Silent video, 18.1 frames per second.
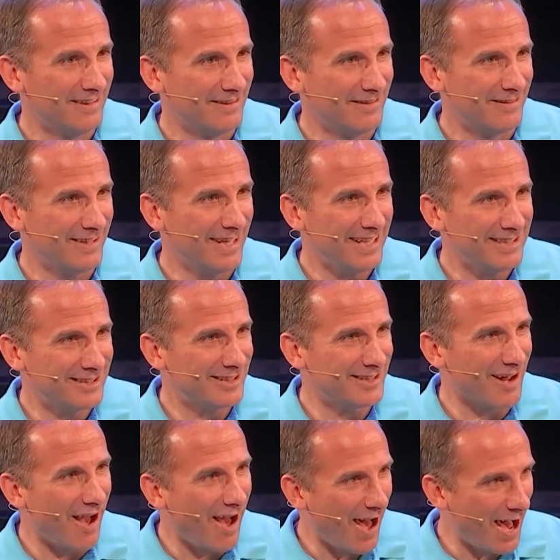Well, that's
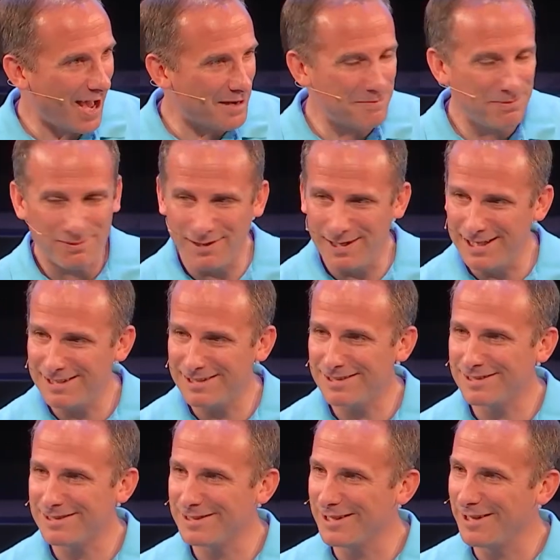an odd
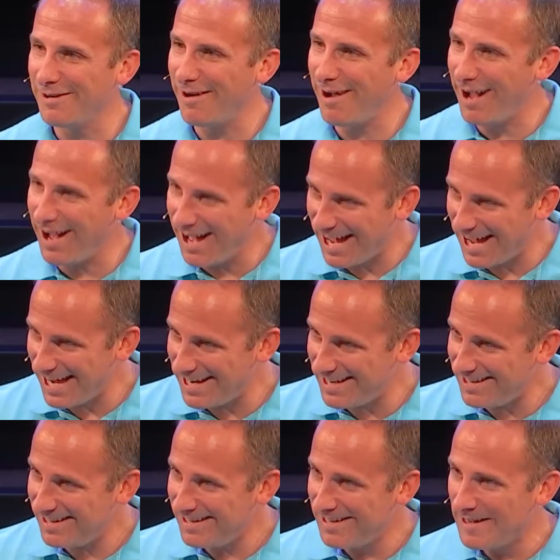place to go
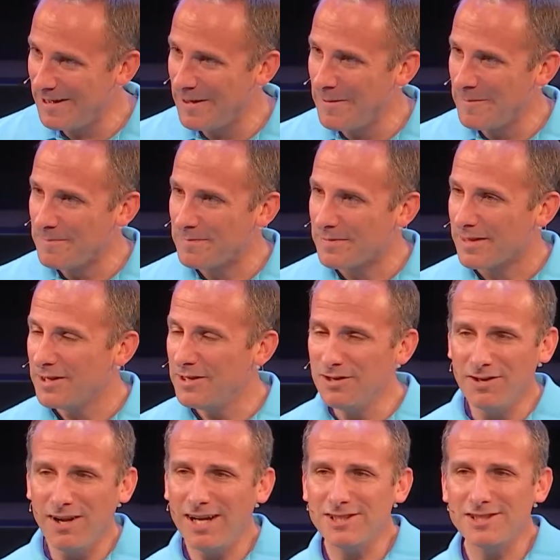hide.
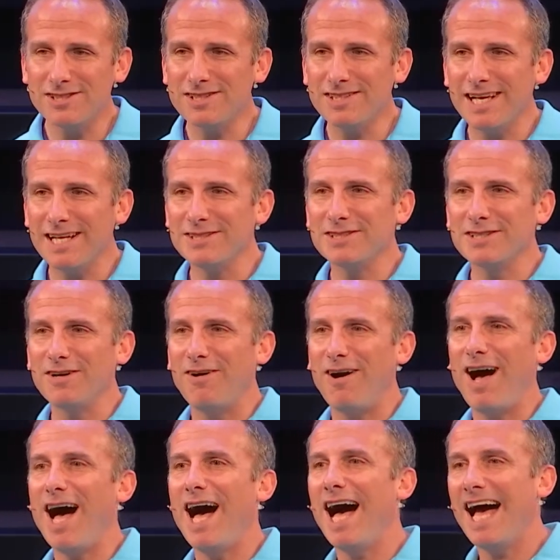You're not just allowed to go
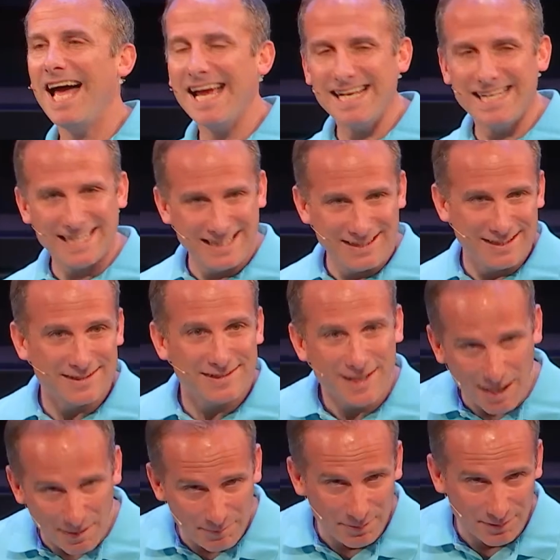hide in the
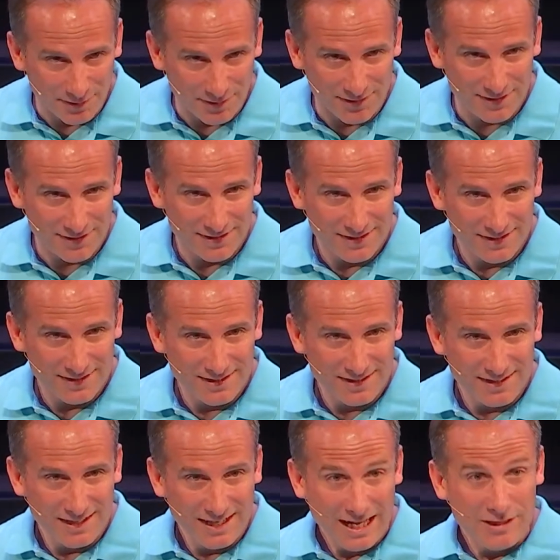temple.
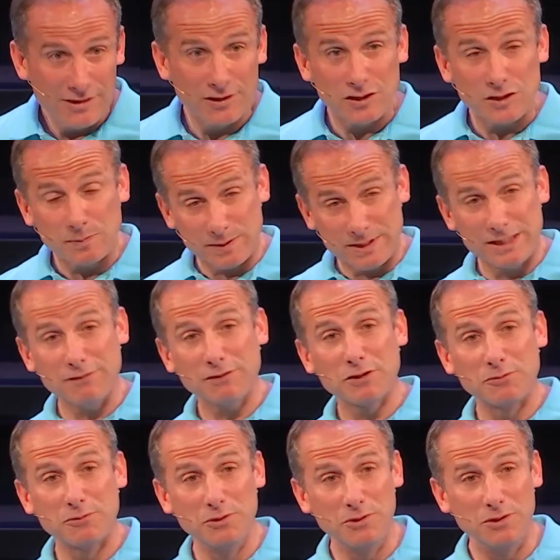There's
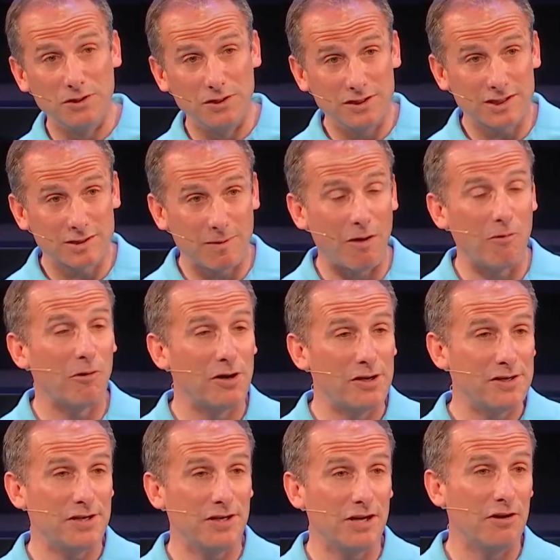specific rules about where
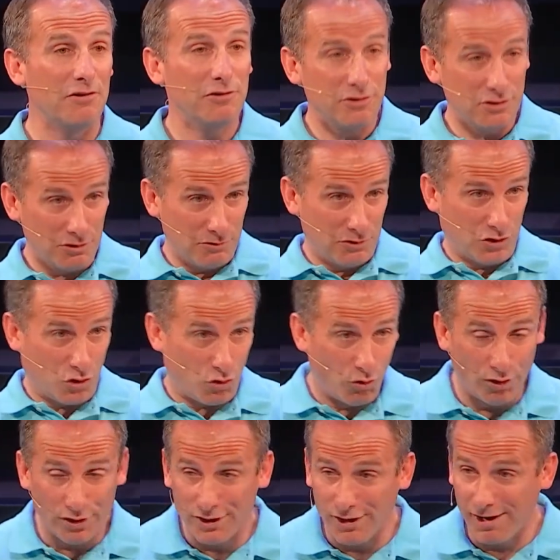you can go. You can go in the
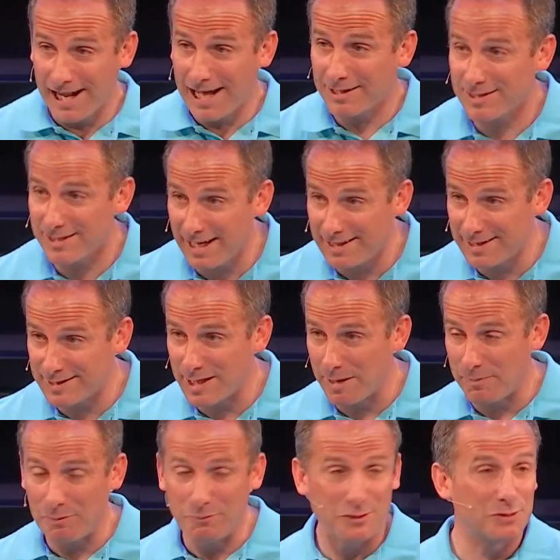courtyard outside the
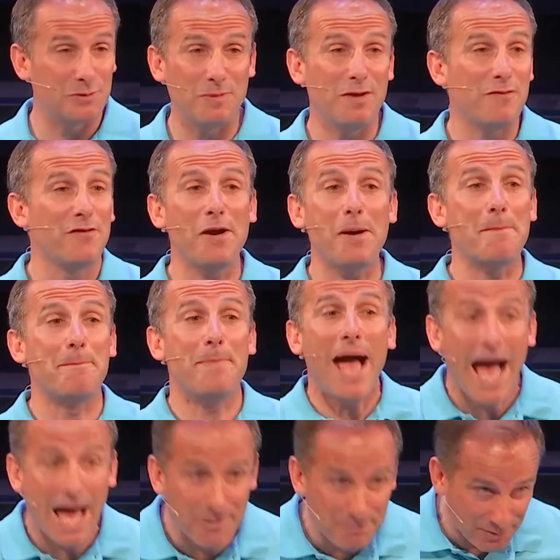temple, which would be a very
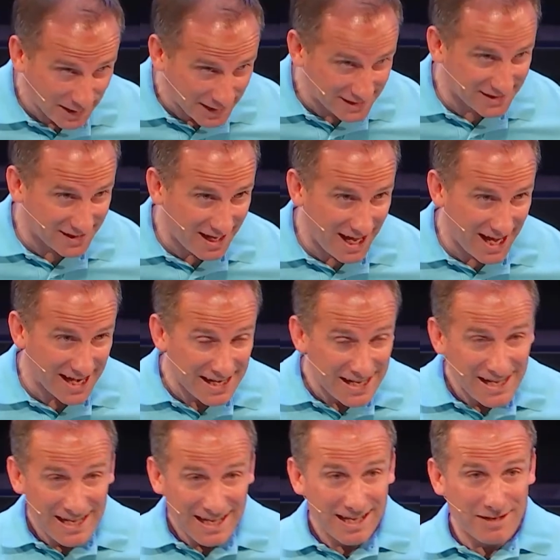bad place to hide.
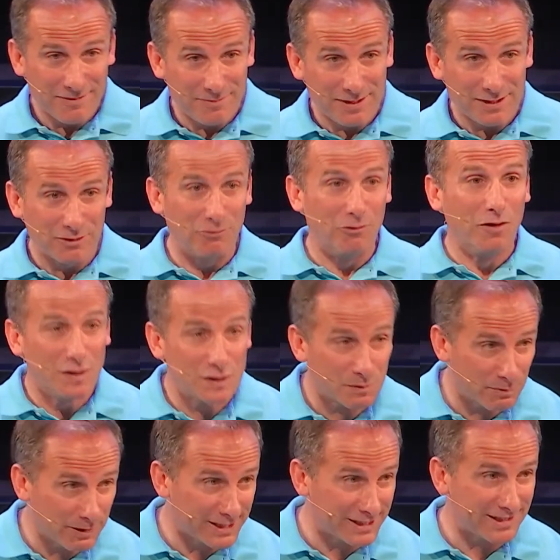It'd be the
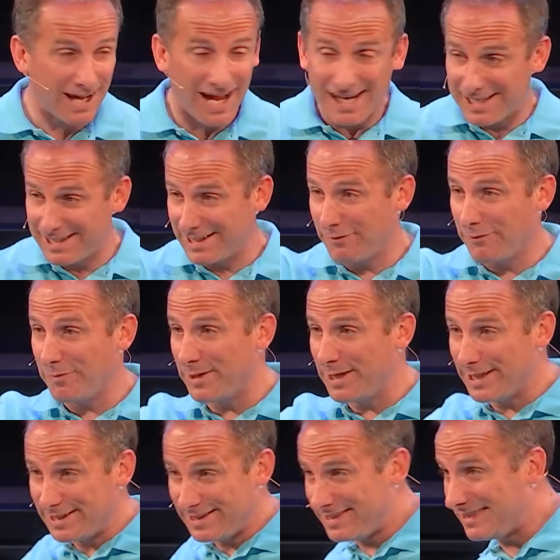worst place to hide because
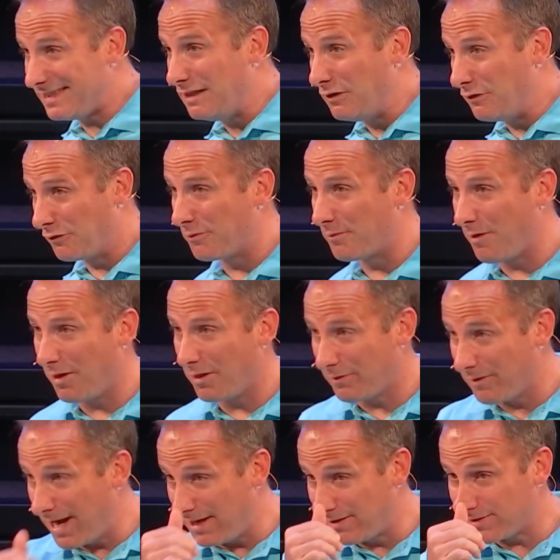everybody could see you from all
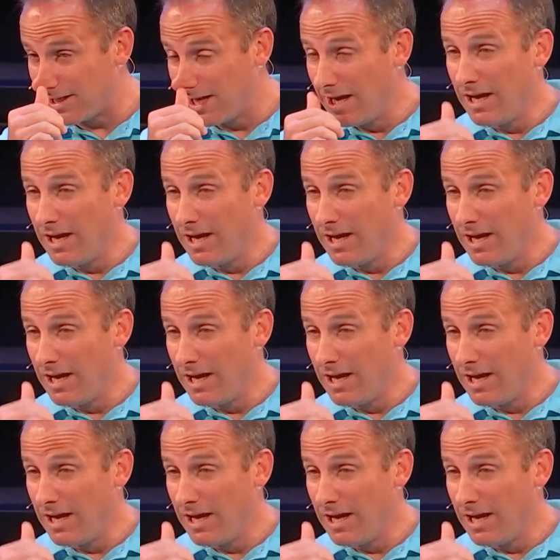around.